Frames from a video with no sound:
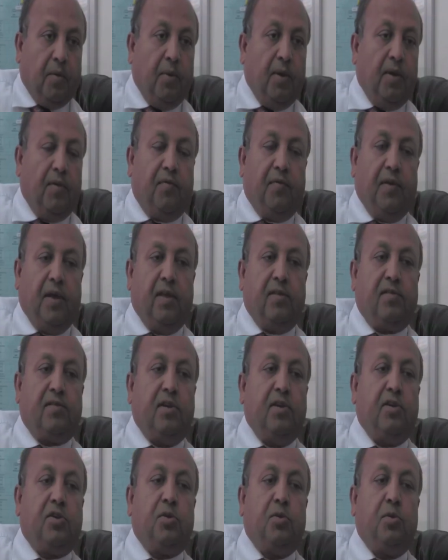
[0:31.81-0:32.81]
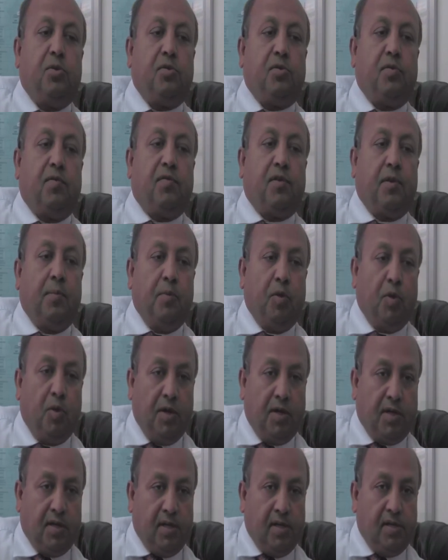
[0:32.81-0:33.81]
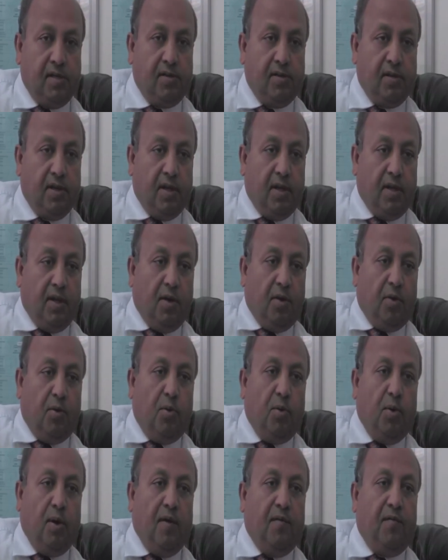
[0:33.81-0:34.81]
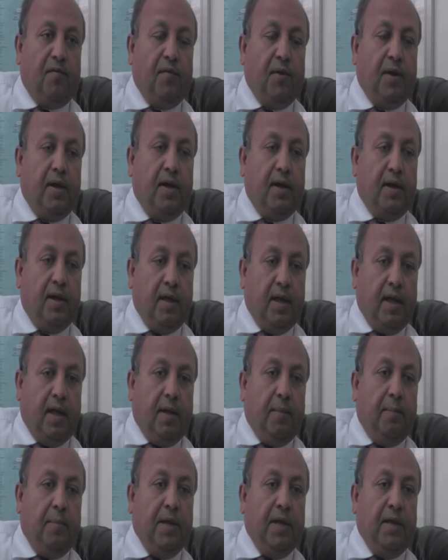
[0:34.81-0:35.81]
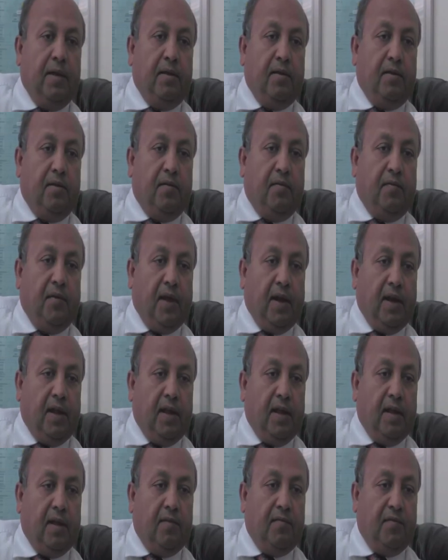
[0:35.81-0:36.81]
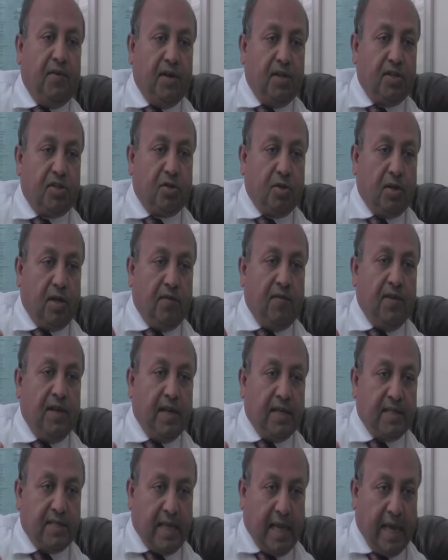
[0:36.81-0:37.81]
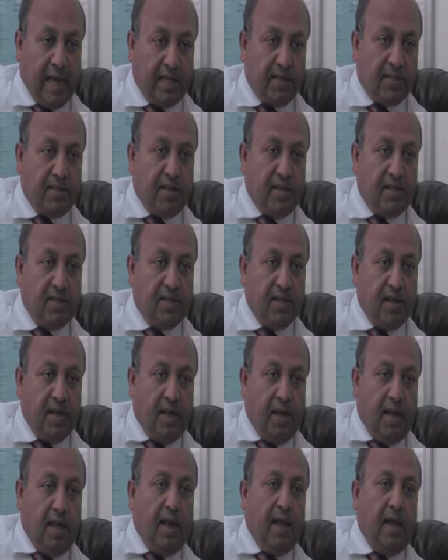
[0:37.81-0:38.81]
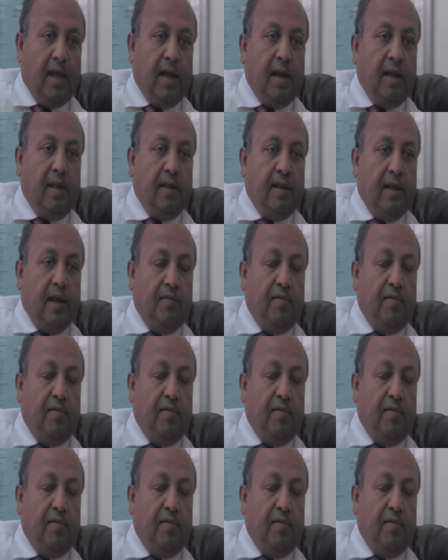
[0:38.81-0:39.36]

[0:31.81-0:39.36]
We have faced issues of communities who have been very averse to giving us access, and the